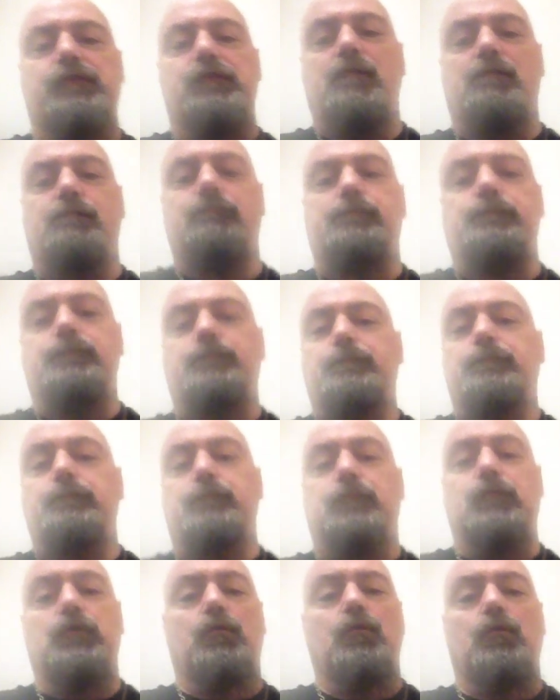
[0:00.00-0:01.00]
stuff
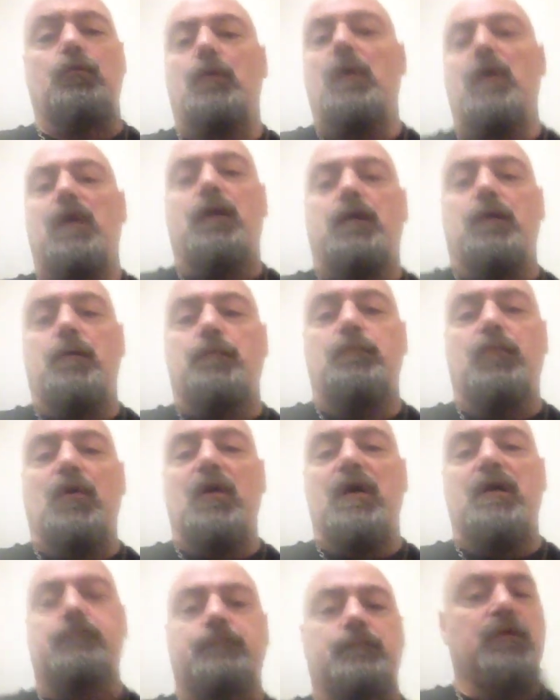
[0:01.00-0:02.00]
to
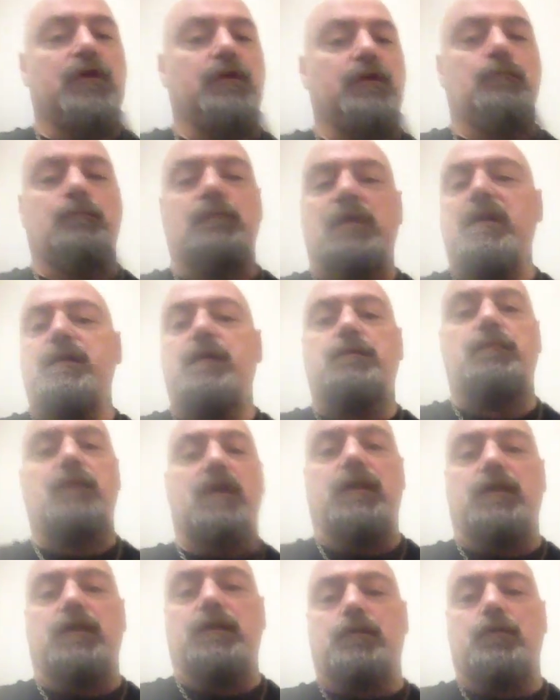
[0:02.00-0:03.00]
Baphomet
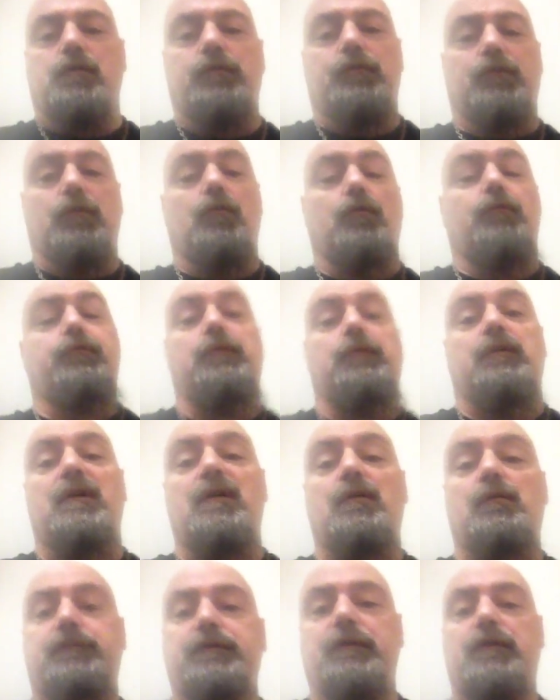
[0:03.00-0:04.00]
many years ago. So
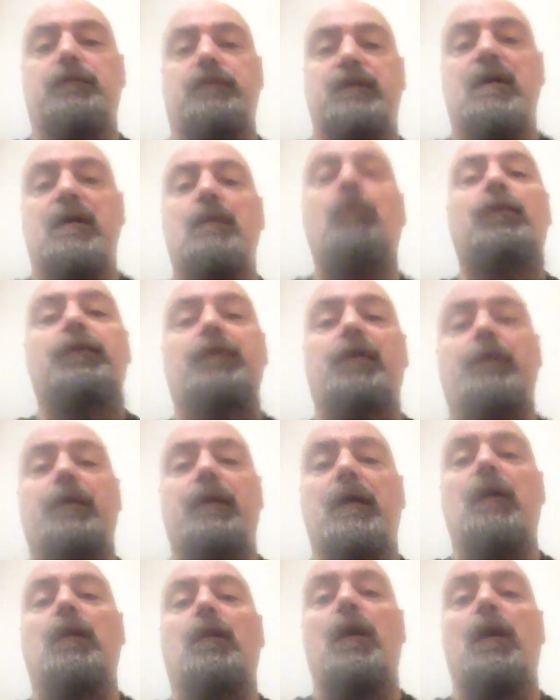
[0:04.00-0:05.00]
that will tell
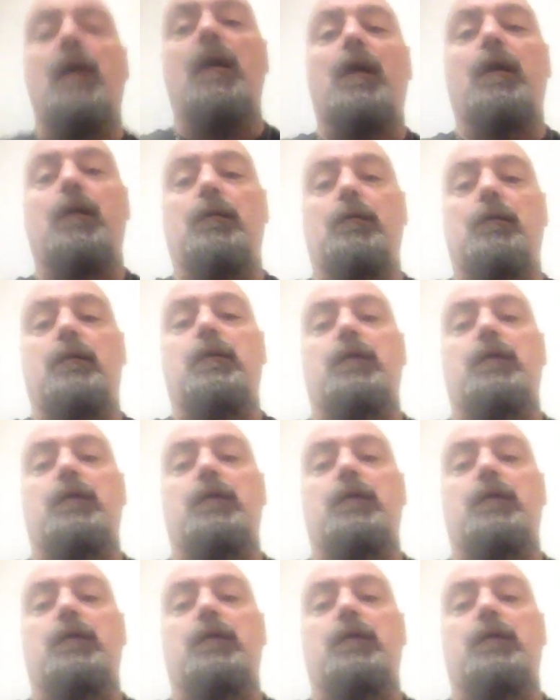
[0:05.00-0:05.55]
you how long